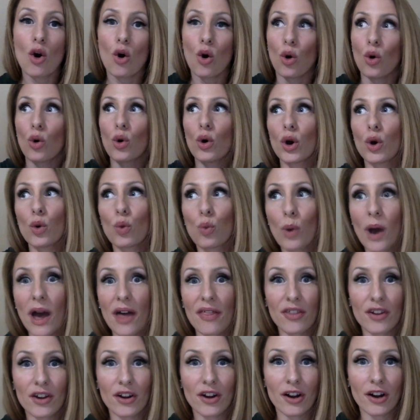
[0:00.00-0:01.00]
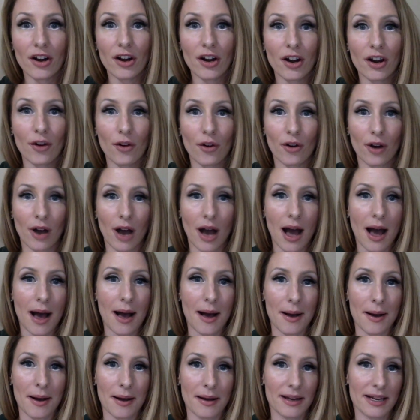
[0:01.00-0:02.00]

or whether uh,